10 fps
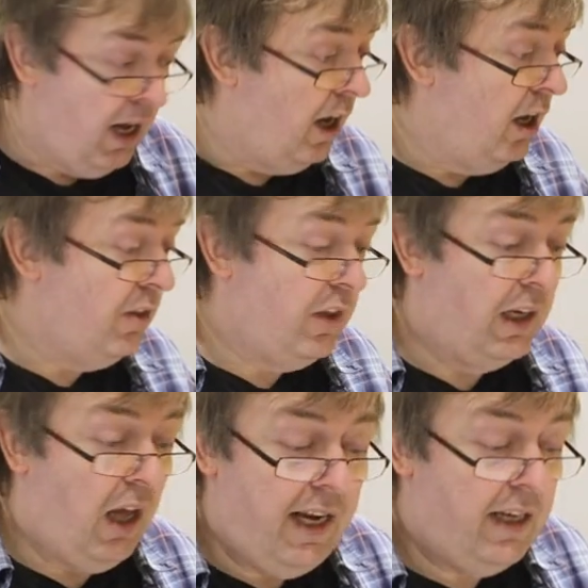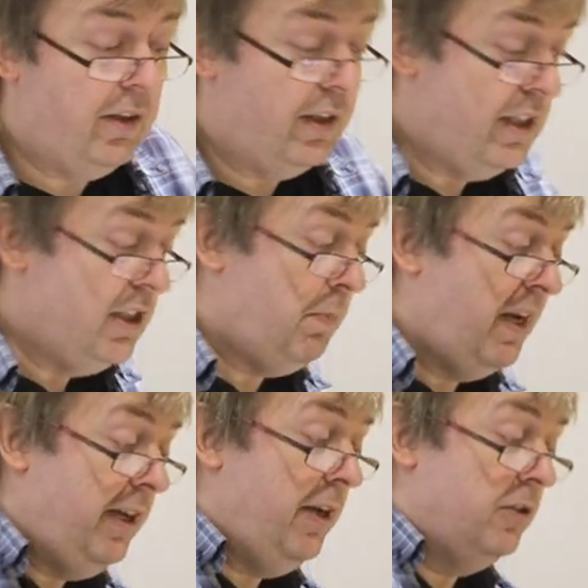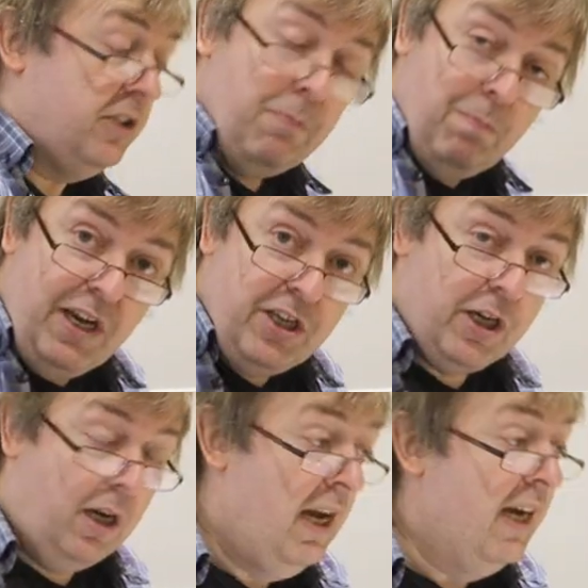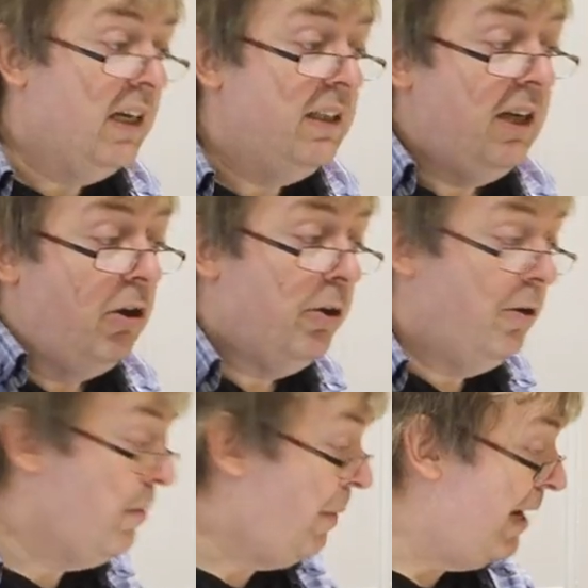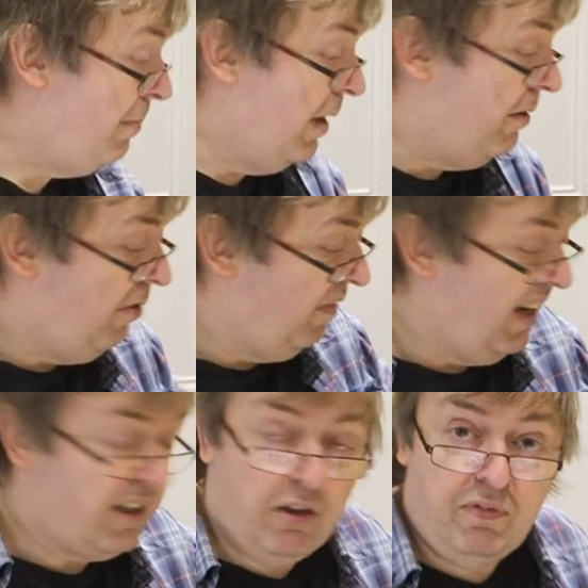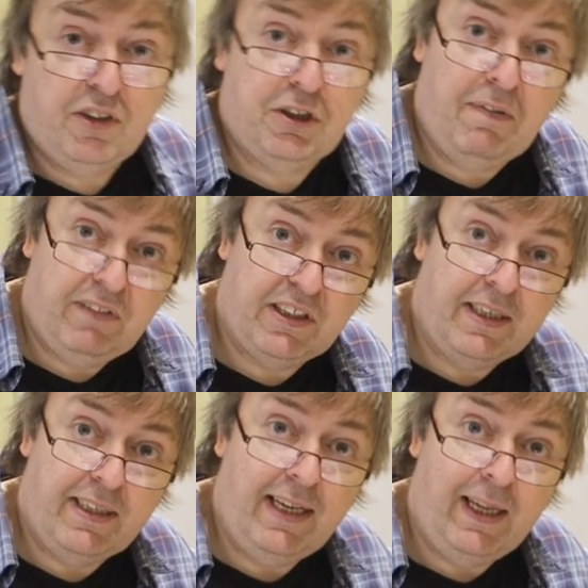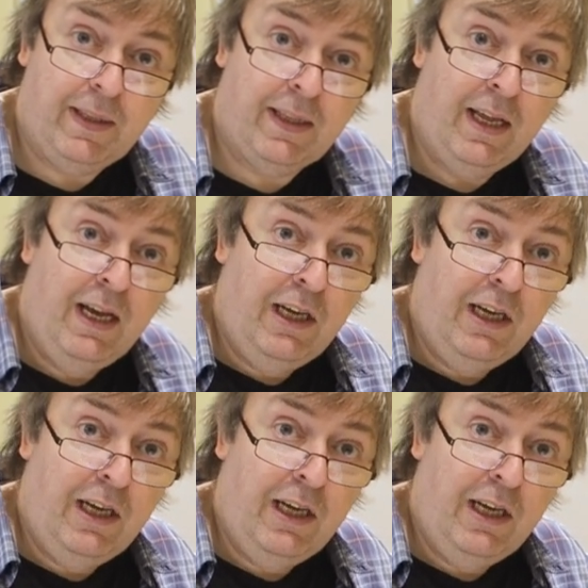the light that is being used to measure can go through the paper and reflect off the surface underneath.